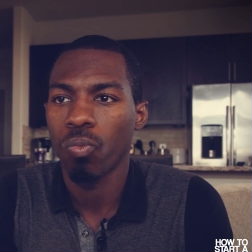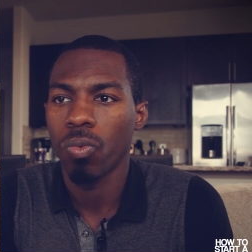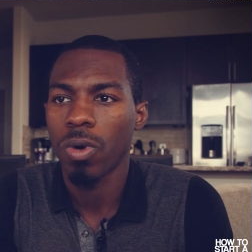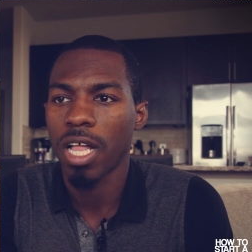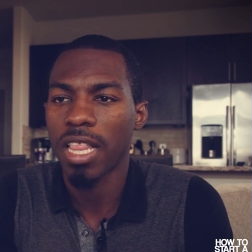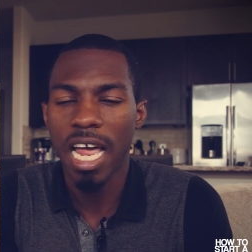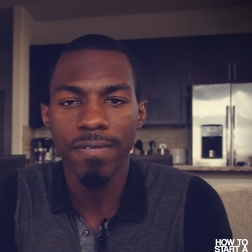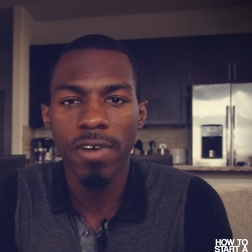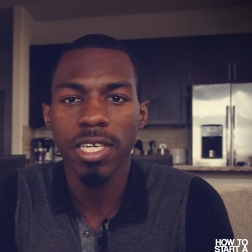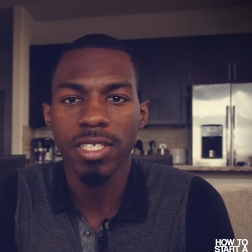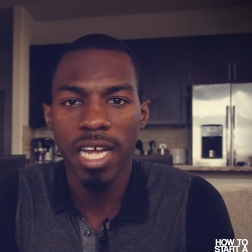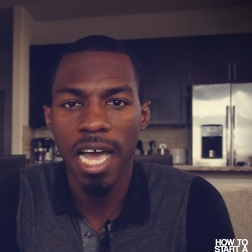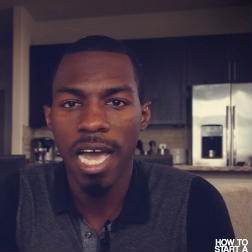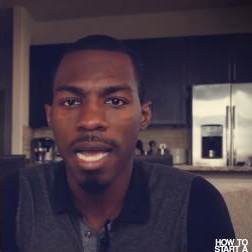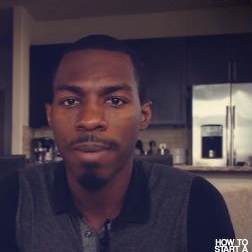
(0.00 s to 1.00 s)
a lot of our
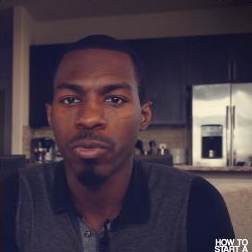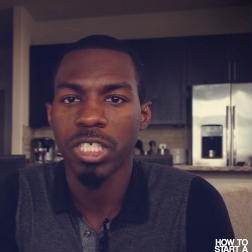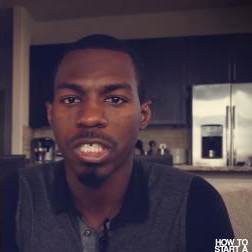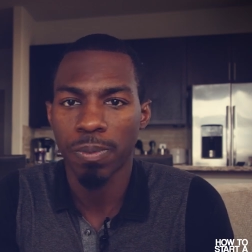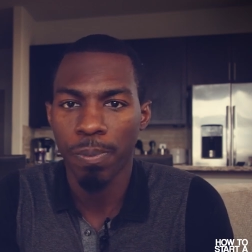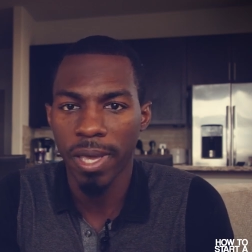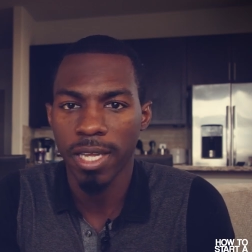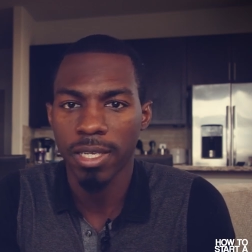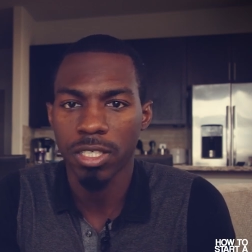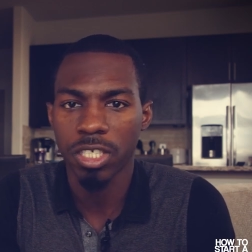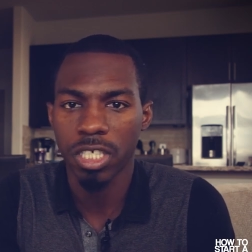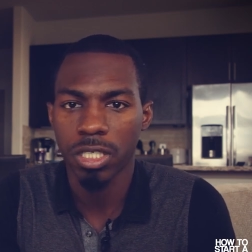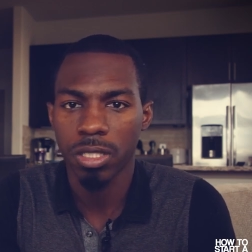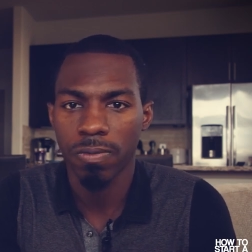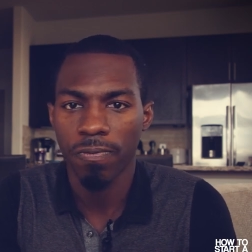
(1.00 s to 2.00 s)
time was spent
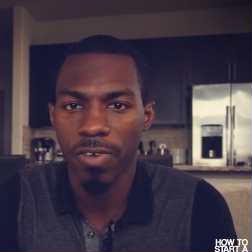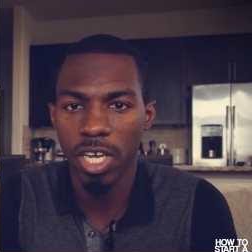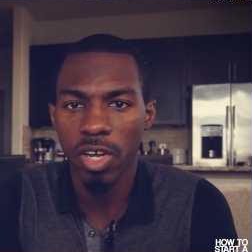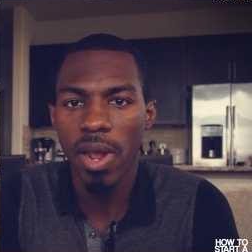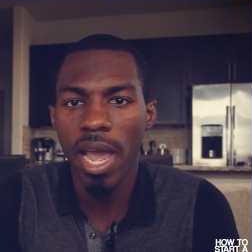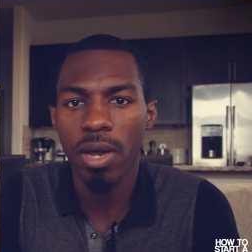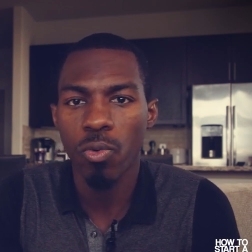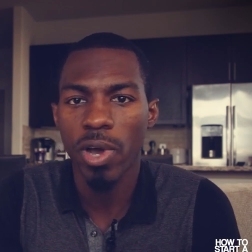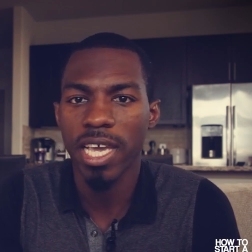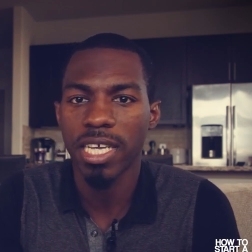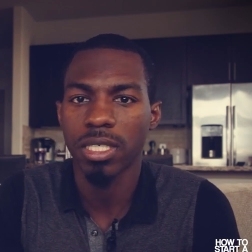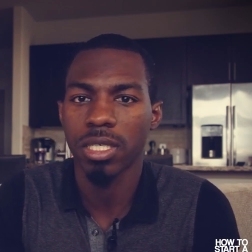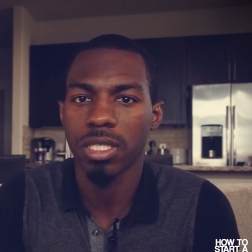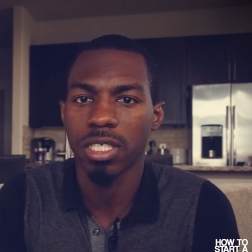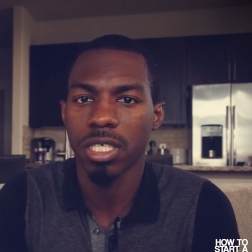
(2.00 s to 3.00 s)
just figuring out
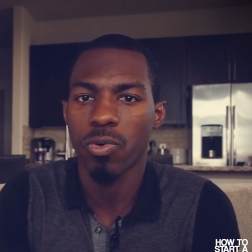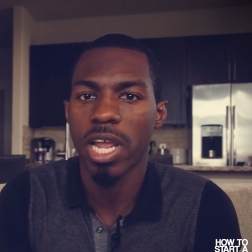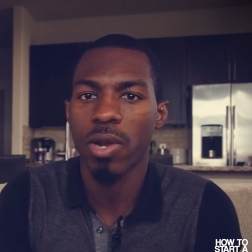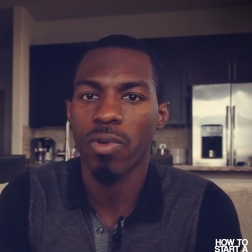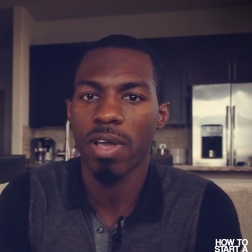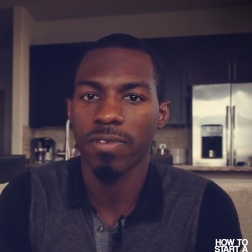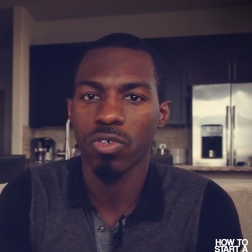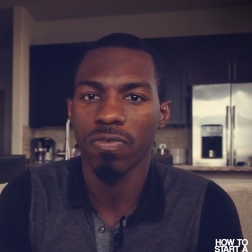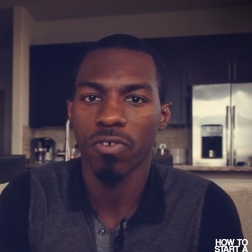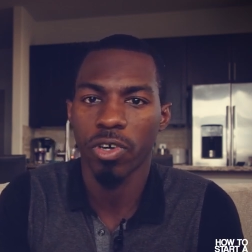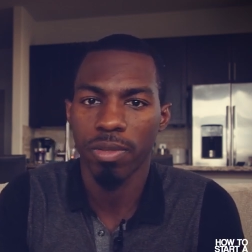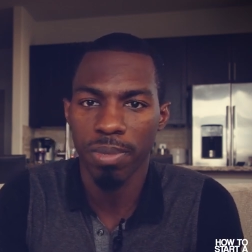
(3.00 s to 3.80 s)
ways to generate revenue for the